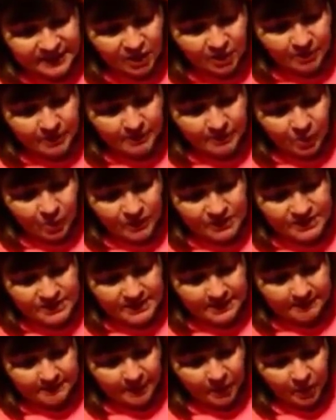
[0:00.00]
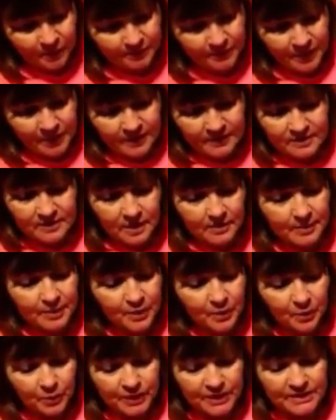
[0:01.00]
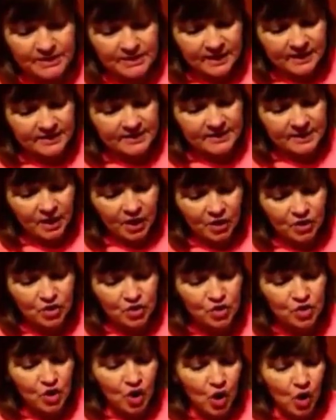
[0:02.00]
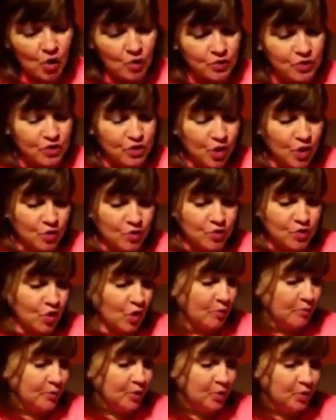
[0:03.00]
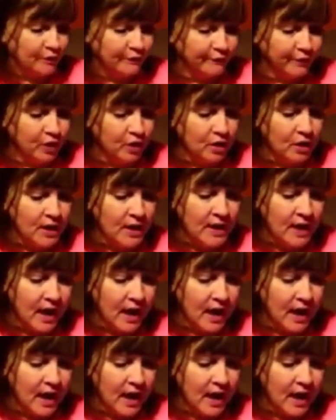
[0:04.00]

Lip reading: a little bit more simple. Some of the wreaths I see are so, so, so beautiful.